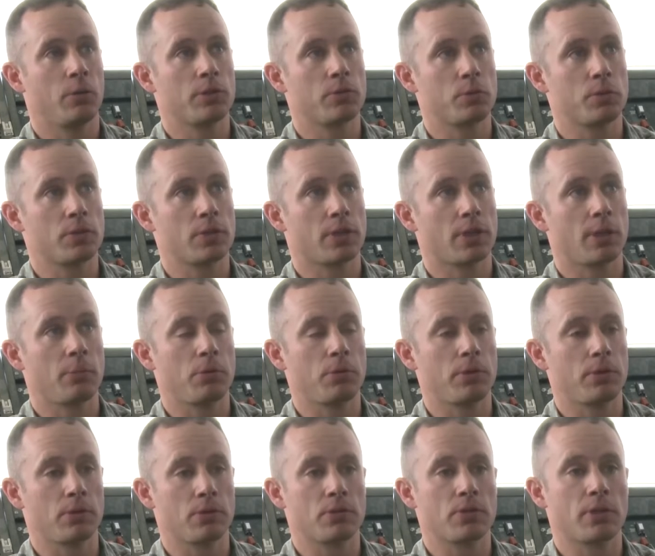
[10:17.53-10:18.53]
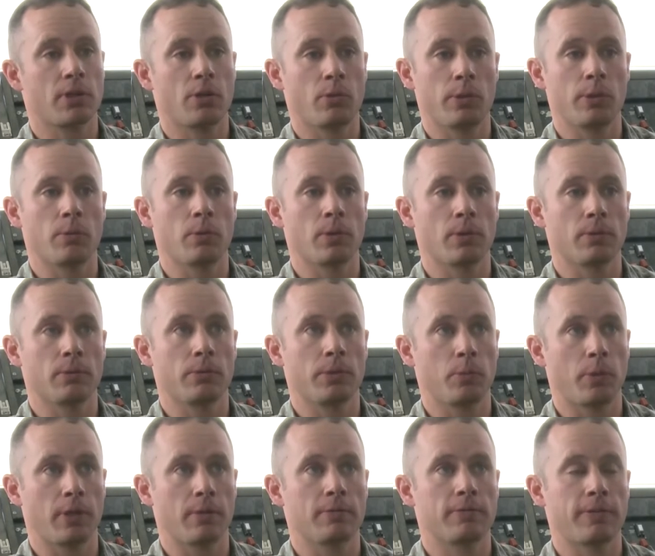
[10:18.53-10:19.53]
which was a couple years ago, we
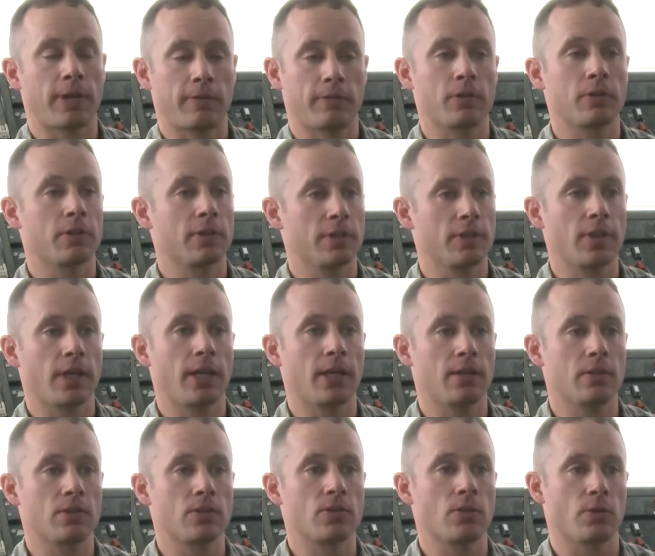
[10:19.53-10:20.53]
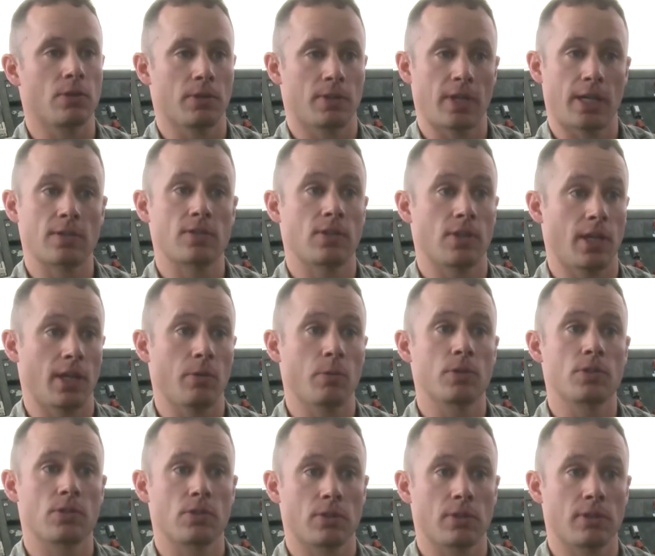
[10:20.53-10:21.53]
went 510. So the test today
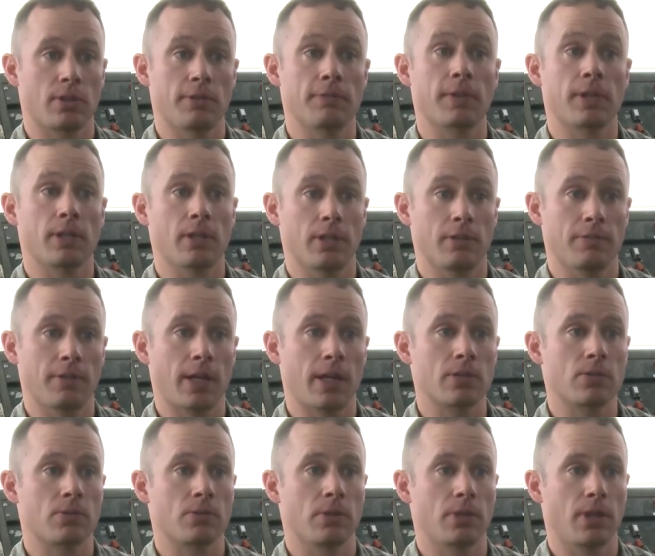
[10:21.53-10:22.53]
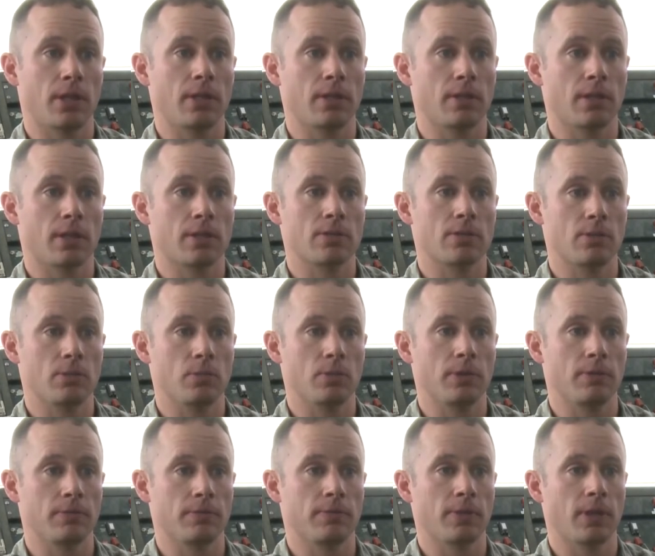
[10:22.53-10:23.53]
was significantly faster than any test that
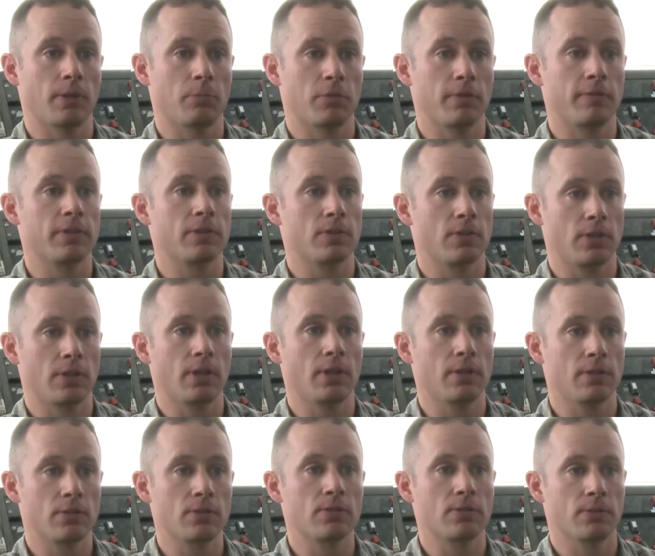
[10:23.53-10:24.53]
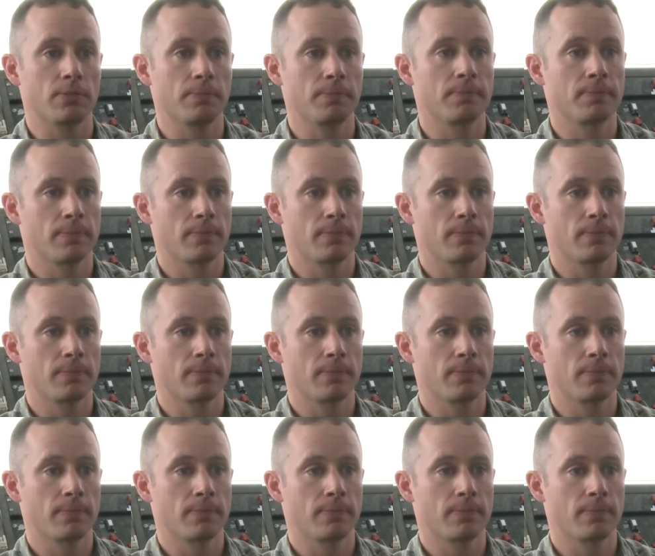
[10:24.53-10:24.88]
we have previously done. So.